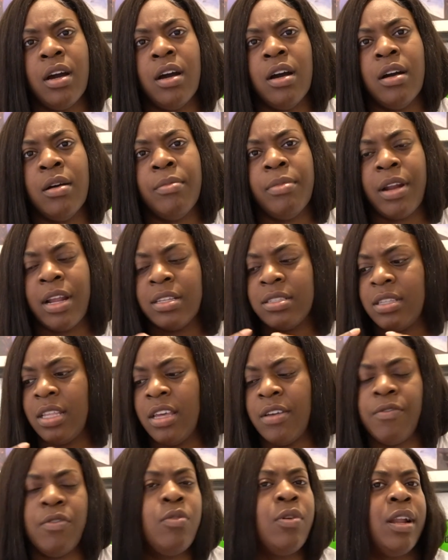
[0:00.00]
But I
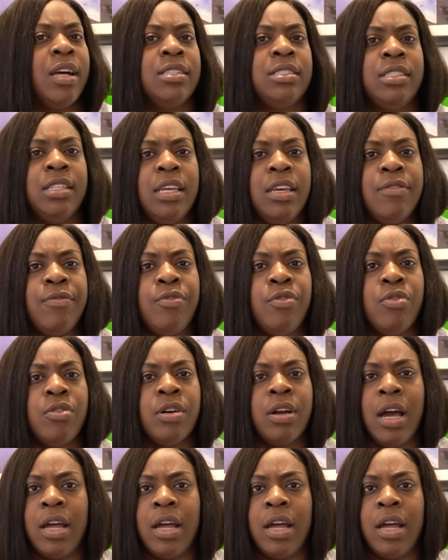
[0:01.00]
stand for what I stand for.